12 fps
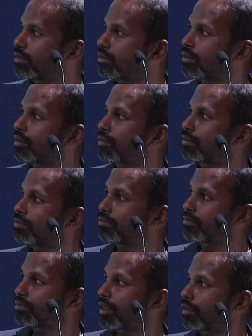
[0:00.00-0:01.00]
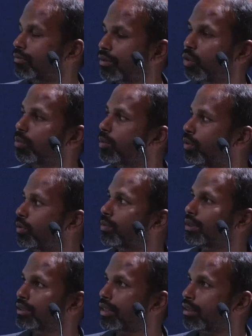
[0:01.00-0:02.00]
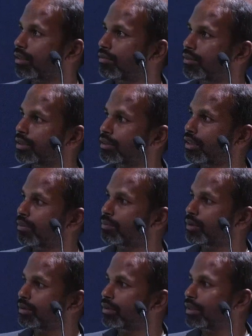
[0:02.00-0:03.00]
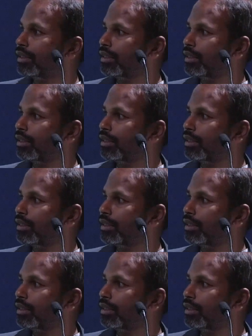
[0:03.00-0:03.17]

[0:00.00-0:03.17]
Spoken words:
So, for open loop recycling, for example,